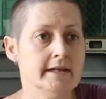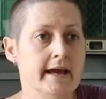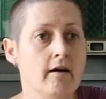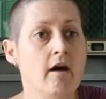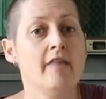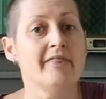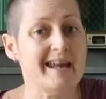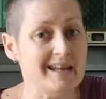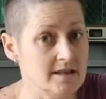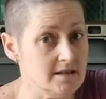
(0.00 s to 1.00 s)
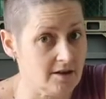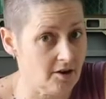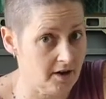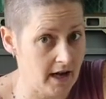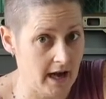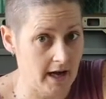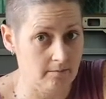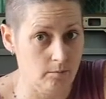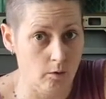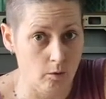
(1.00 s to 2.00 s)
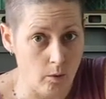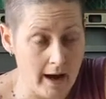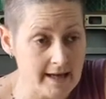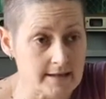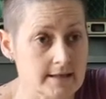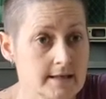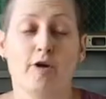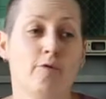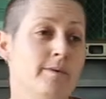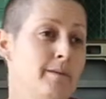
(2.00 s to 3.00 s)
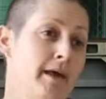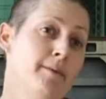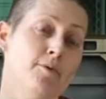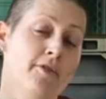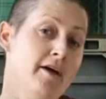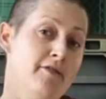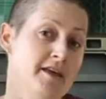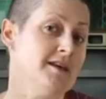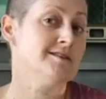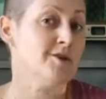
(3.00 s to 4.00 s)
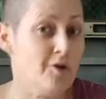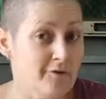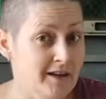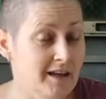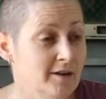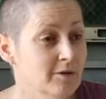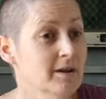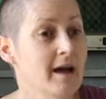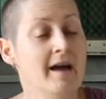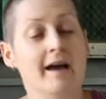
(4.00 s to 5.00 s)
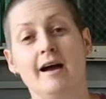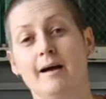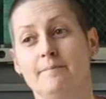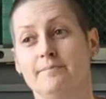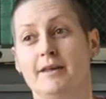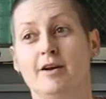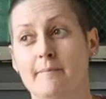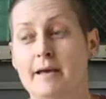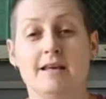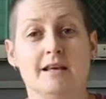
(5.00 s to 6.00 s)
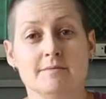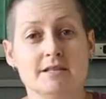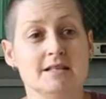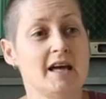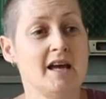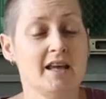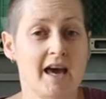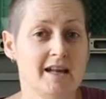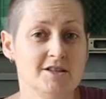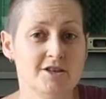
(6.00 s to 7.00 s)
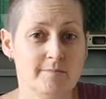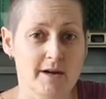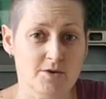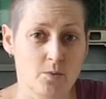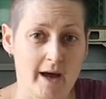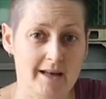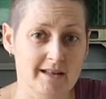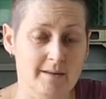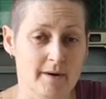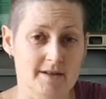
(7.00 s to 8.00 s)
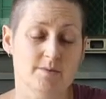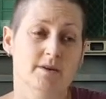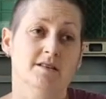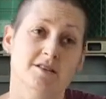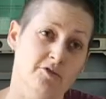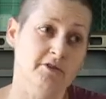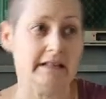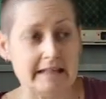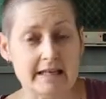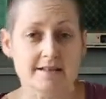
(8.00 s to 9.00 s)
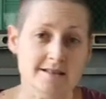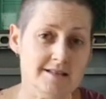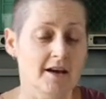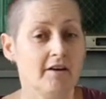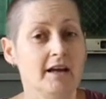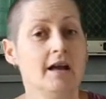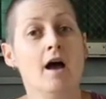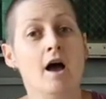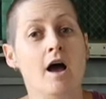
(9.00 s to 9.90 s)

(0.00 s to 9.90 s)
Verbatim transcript: Now that is going to add more weight. There will be people that think it's overkill, um, that I'm making a mistake, adding too much weight in the bus when it's not really necessary.